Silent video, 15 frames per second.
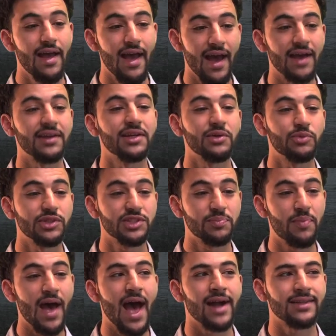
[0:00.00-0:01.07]
and it was
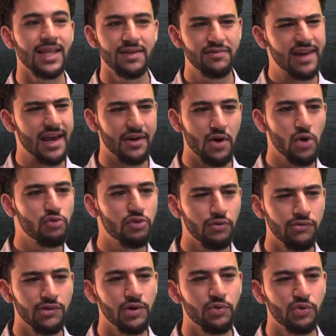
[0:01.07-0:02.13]
packed. They even had an
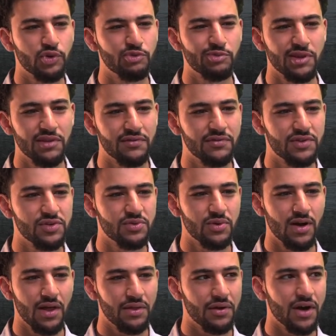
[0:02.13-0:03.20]
overflow room with a few
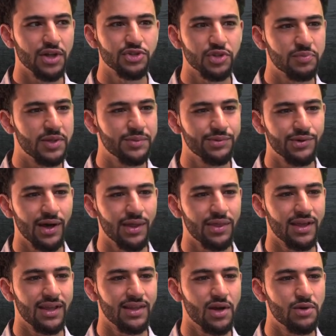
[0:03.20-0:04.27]
other 100 people, I
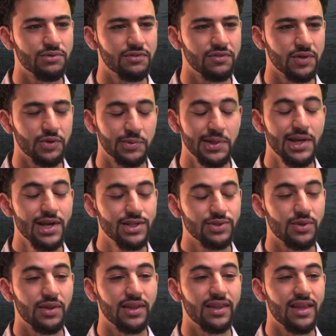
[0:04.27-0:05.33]
think, in the overflow room.
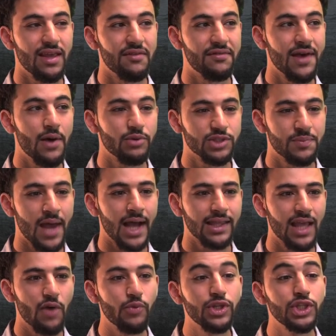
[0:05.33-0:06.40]
So the event was
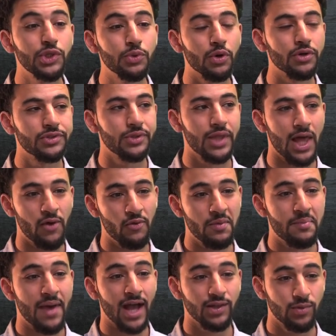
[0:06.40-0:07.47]
packed, and we knew also that it would be
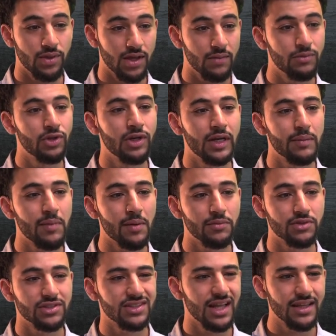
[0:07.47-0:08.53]
packed with community
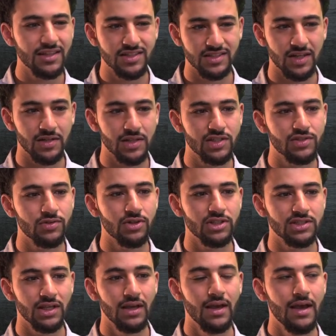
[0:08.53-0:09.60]
members, not necessarily
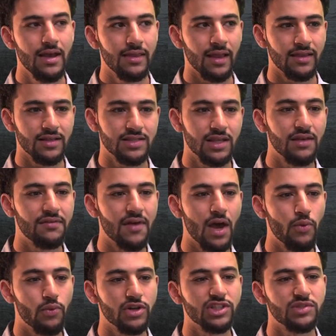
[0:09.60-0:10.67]
students, that this
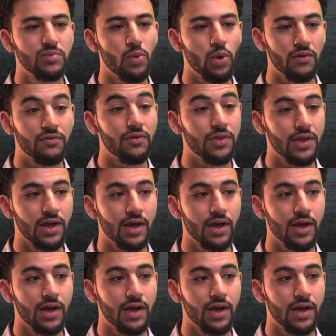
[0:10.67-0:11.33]
event was more for the